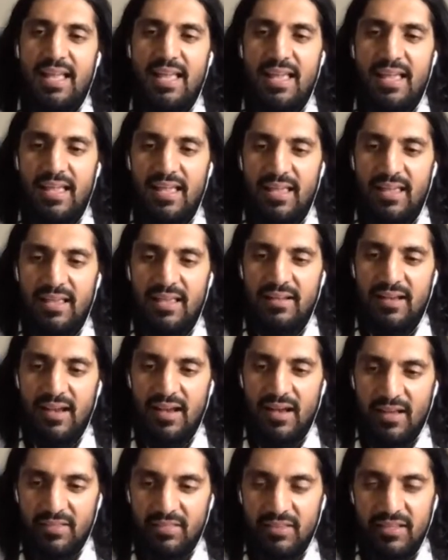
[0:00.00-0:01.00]
And
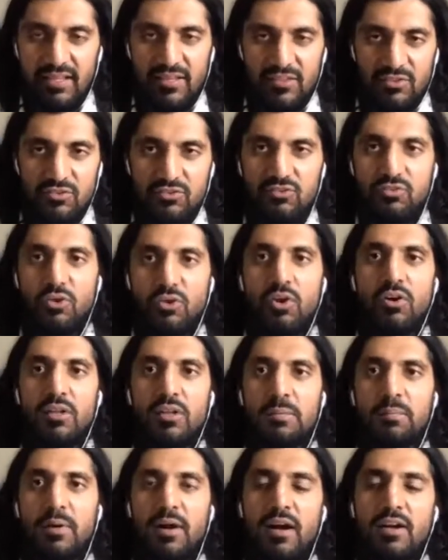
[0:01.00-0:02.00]
I think it's
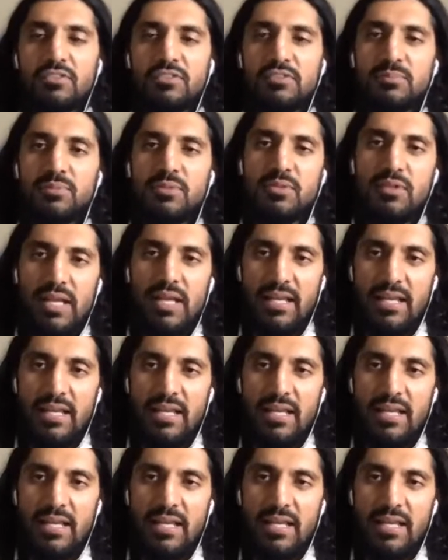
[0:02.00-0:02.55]
strongly possible,